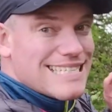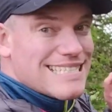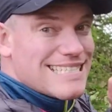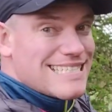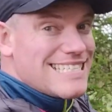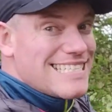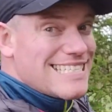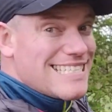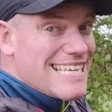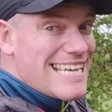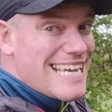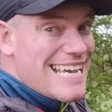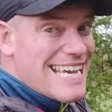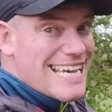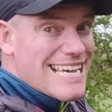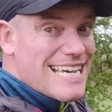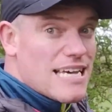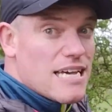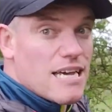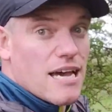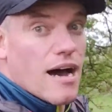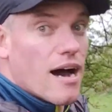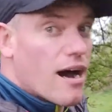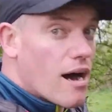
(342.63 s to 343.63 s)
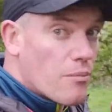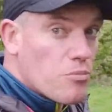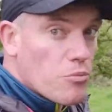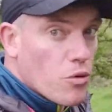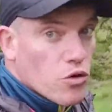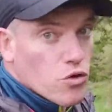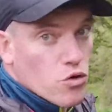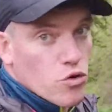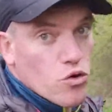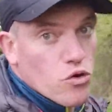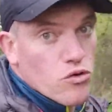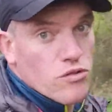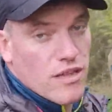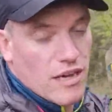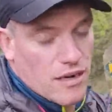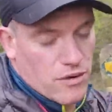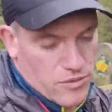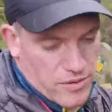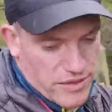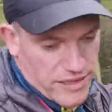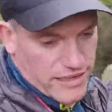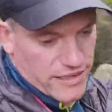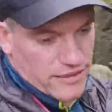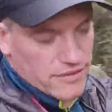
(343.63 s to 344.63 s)
Today I'm not going that
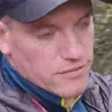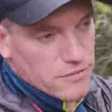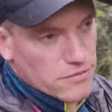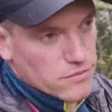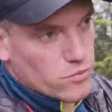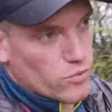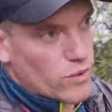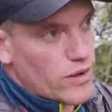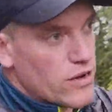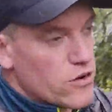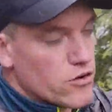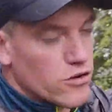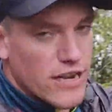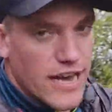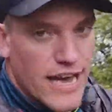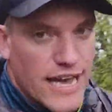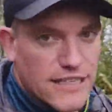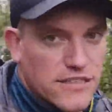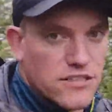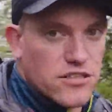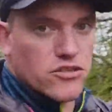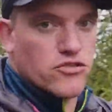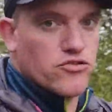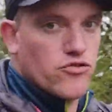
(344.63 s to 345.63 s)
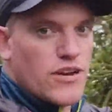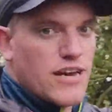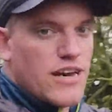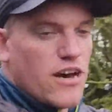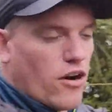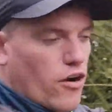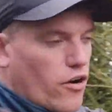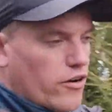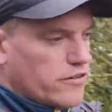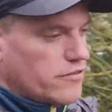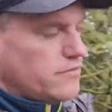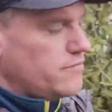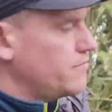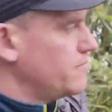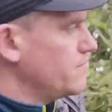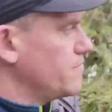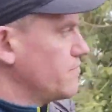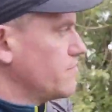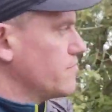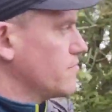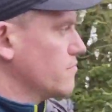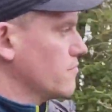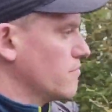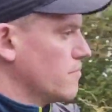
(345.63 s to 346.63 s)
way. We're going to head straight on
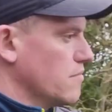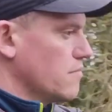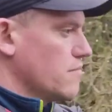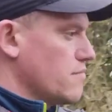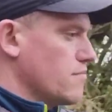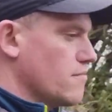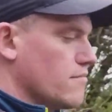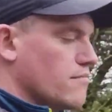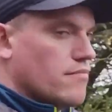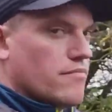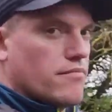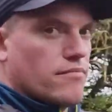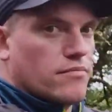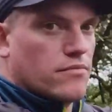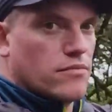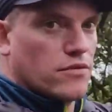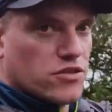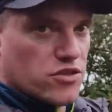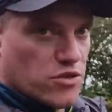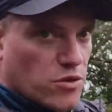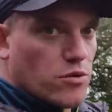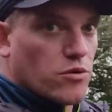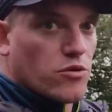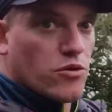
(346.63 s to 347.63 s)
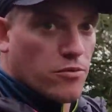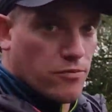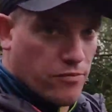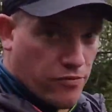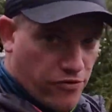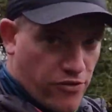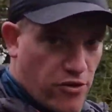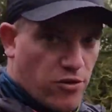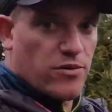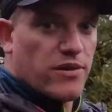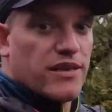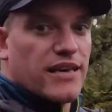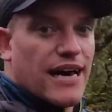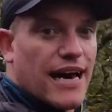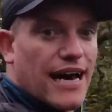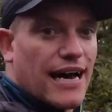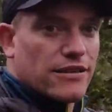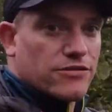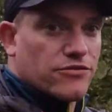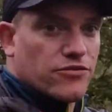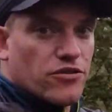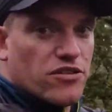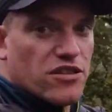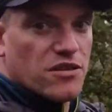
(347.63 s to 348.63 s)
So we come through the
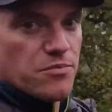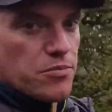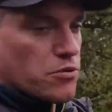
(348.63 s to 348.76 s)
arch, through the